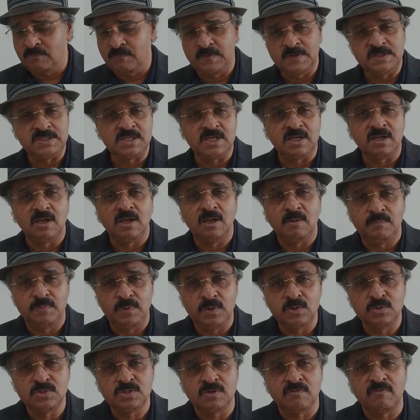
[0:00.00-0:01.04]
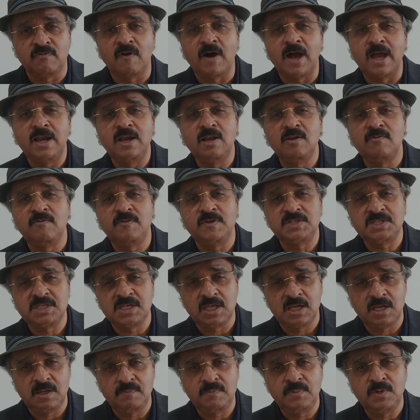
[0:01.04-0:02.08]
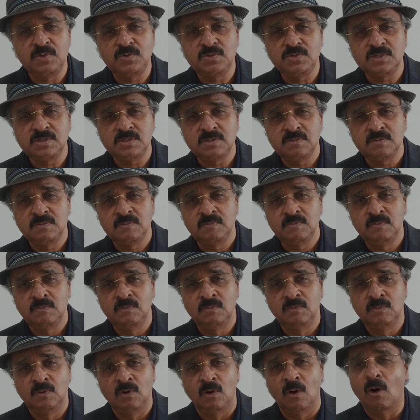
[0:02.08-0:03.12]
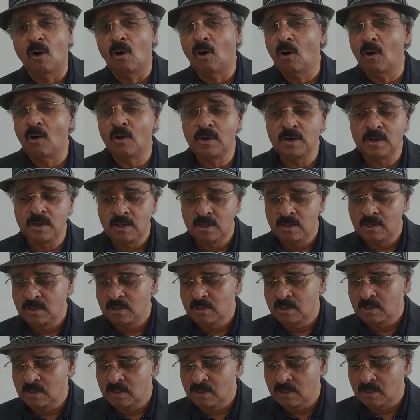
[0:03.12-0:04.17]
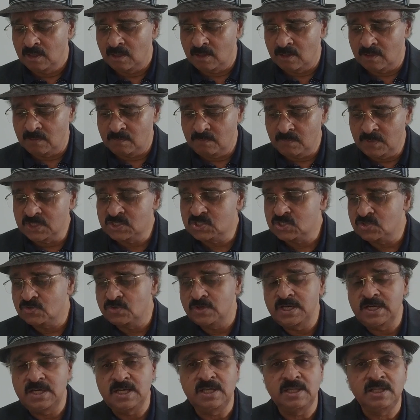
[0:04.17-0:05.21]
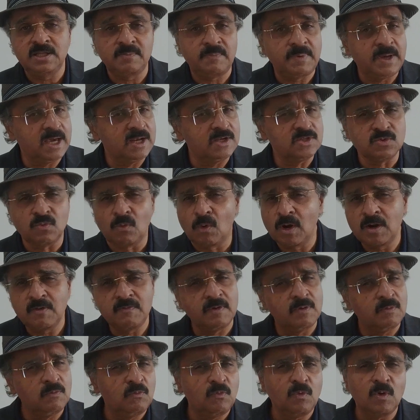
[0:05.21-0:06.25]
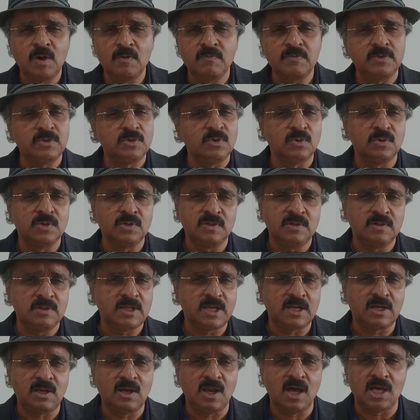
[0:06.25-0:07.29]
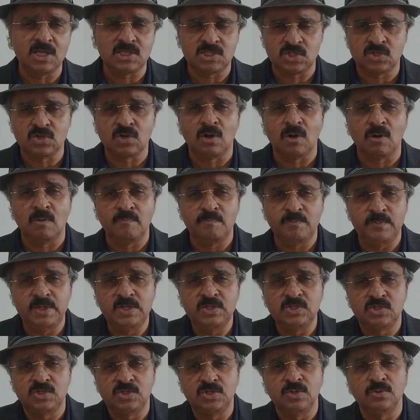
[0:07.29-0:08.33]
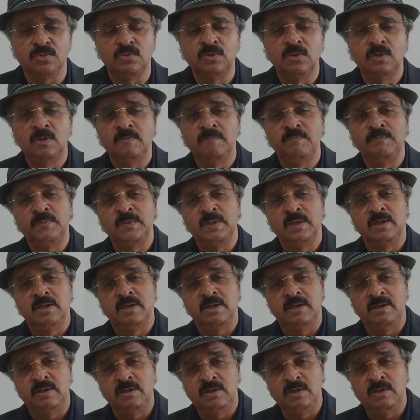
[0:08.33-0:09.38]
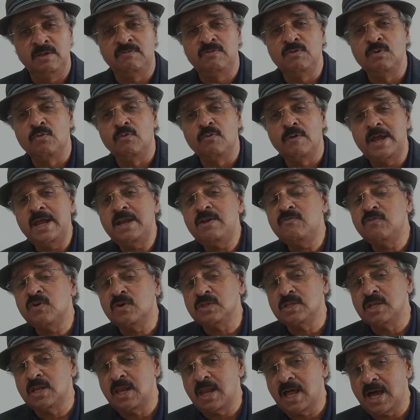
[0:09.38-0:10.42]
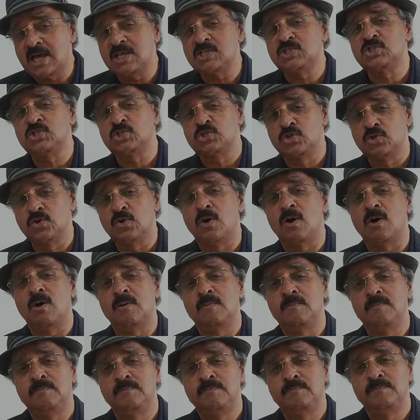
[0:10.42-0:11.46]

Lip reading: physical abuse, a final physical abuse, or mistreating the parent, or whatever that last straw means to you. If you wait for the last straw,